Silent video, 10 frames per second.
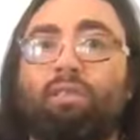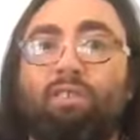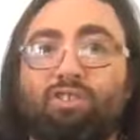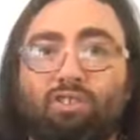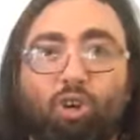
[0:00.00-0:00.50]
the
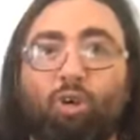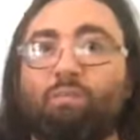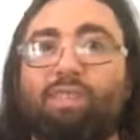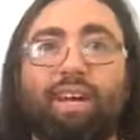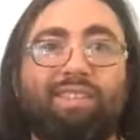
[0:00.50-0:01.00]

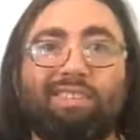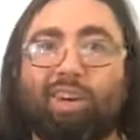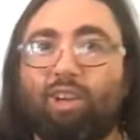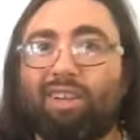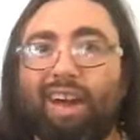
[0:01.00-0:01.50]
circumstance in
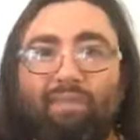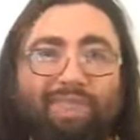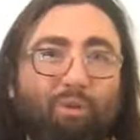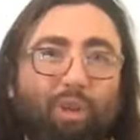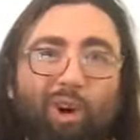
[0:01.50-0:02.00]
our life
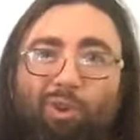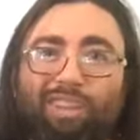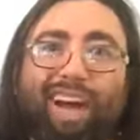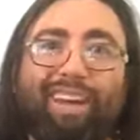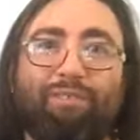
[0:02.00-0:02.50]
that we don't
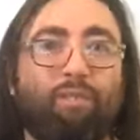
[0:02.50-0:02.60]
like,